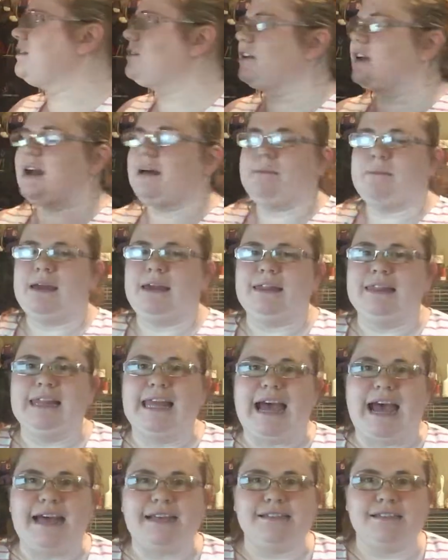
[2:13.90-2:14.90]
also got my
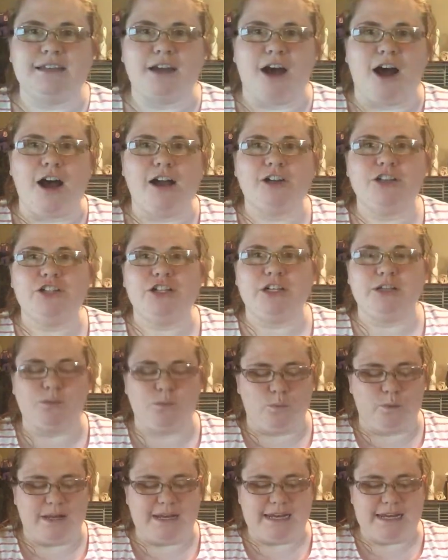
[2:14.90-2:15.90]
last
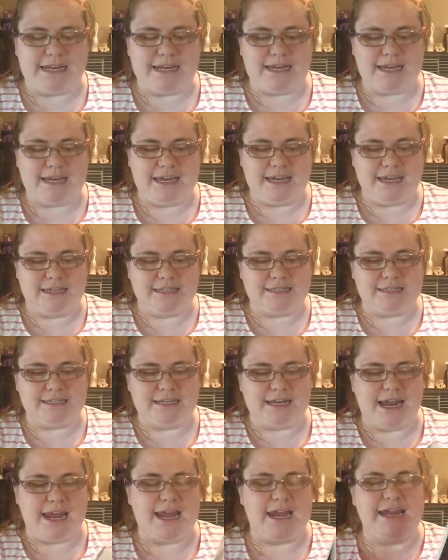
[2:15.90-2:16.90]
auction winning in
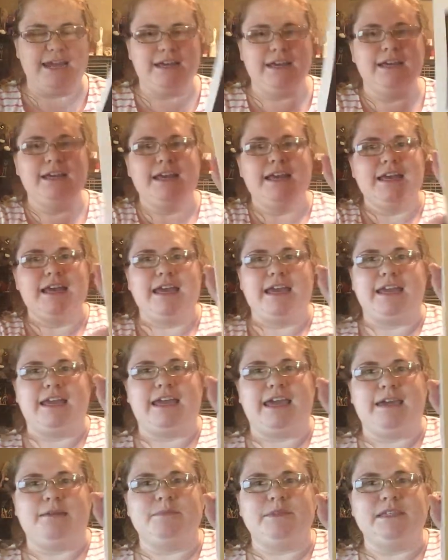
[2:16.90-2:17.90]
today. It
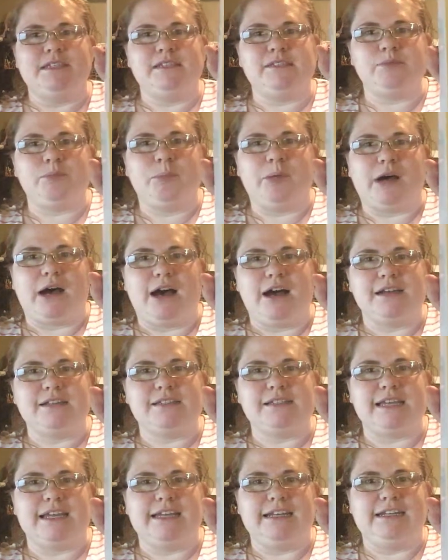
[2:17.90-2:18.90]
came in this
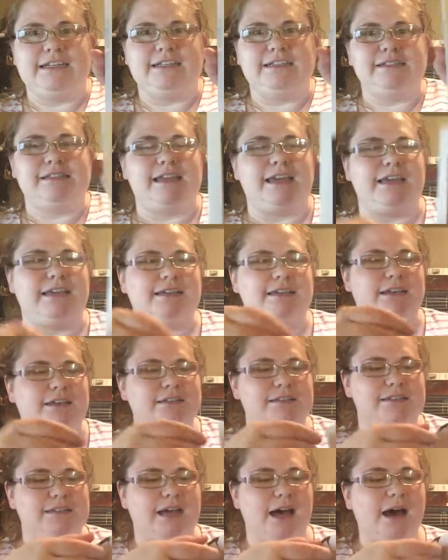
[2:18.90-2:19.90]
box and it is a
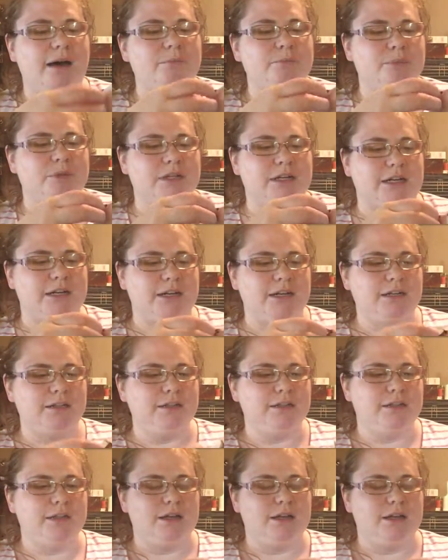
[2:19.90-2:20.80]
tumbler.